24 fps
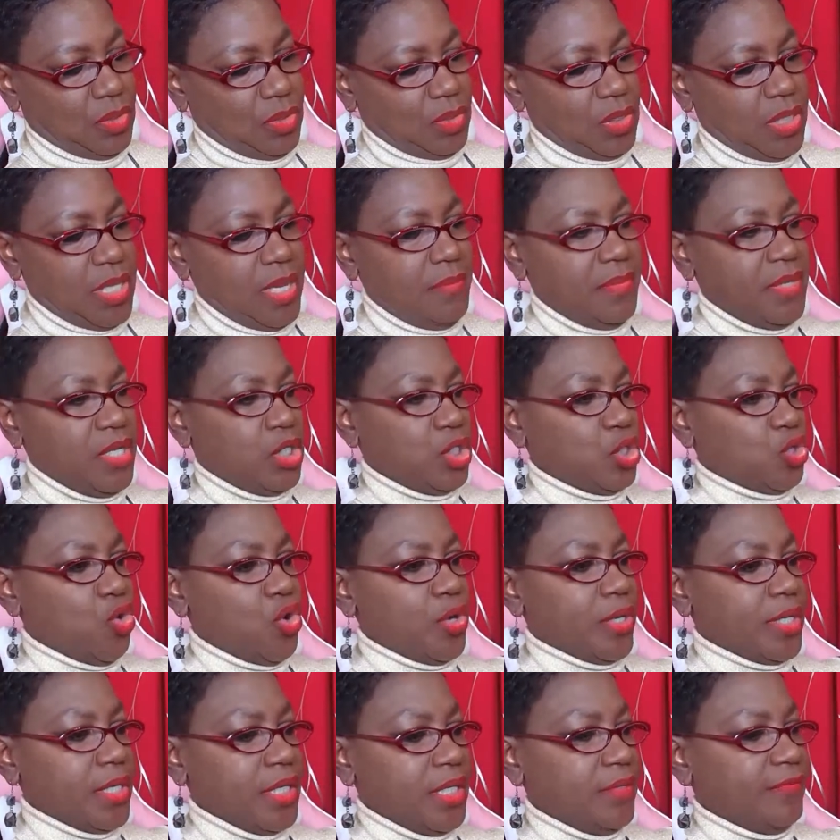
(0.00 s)
Let me
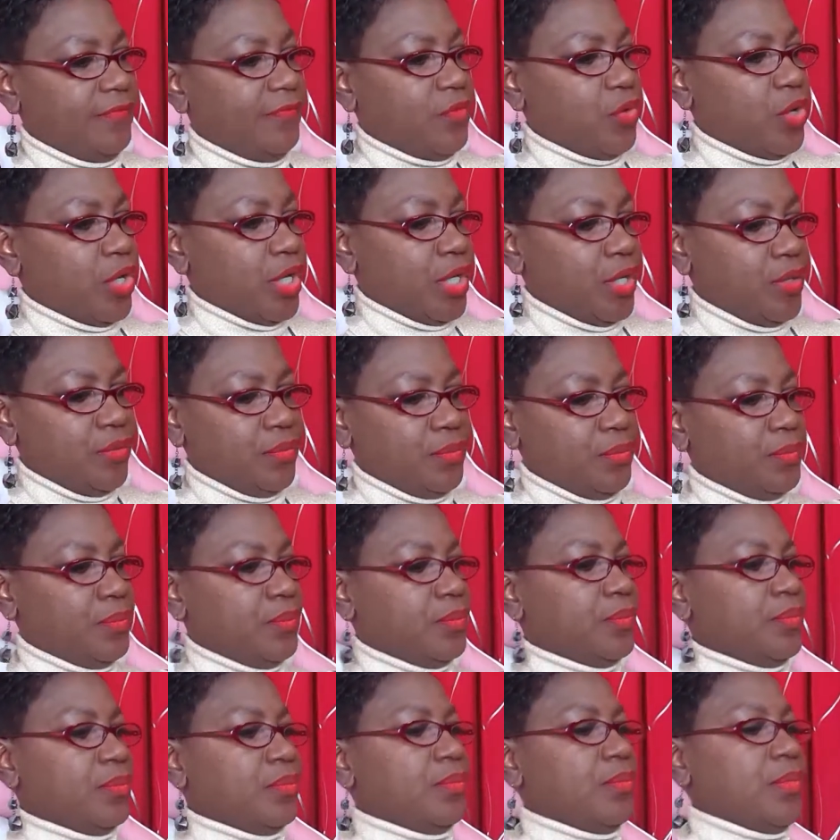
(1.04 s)
shorten it for you.
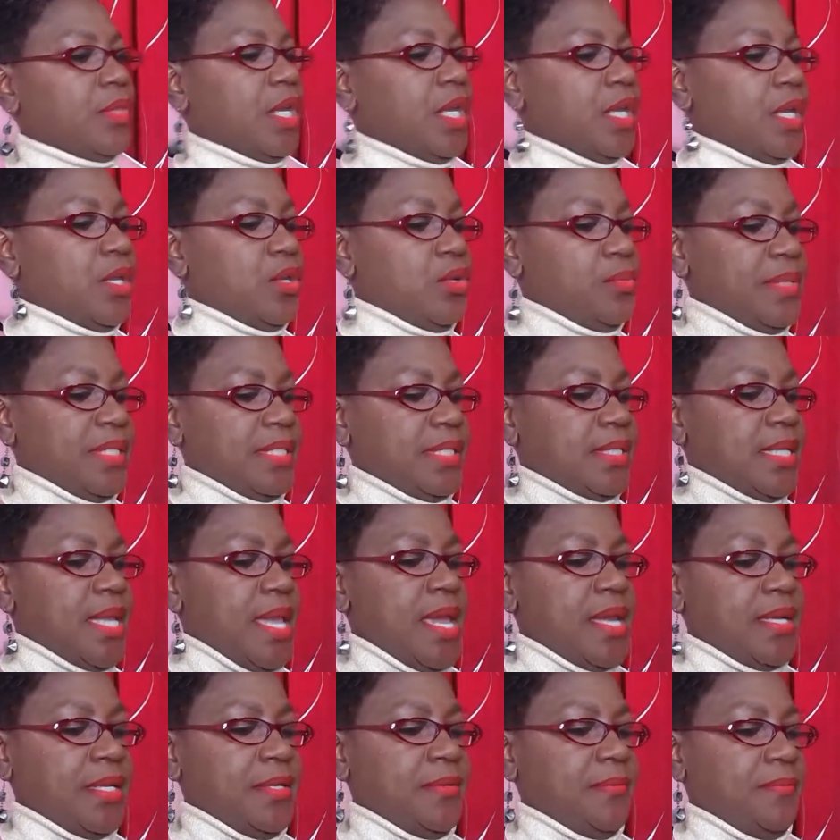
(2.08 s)
Thank you, Miss
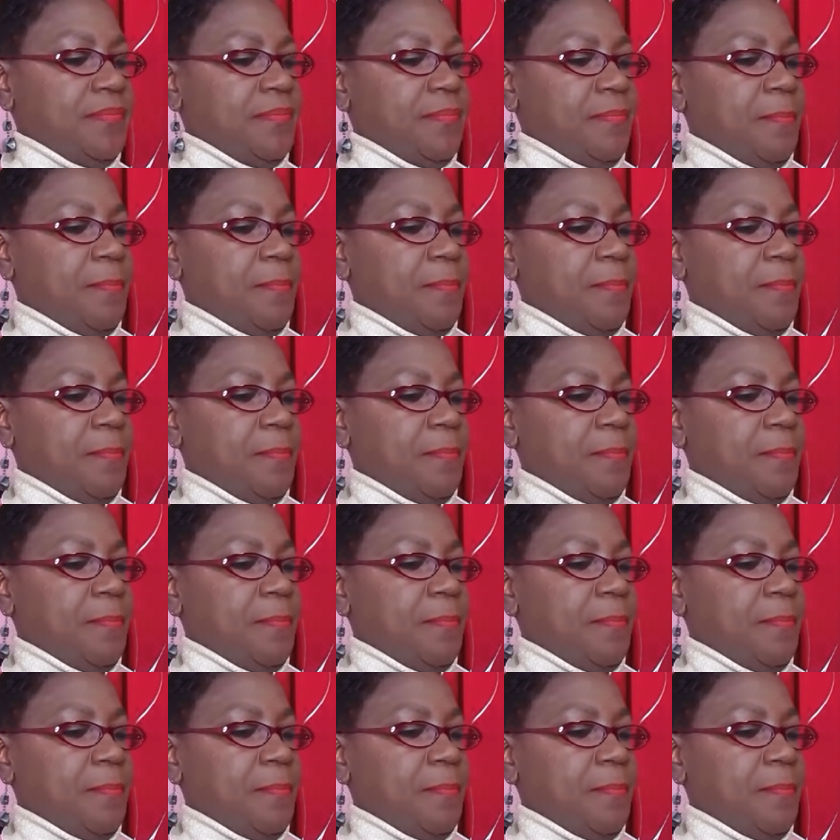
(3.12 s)
Natty.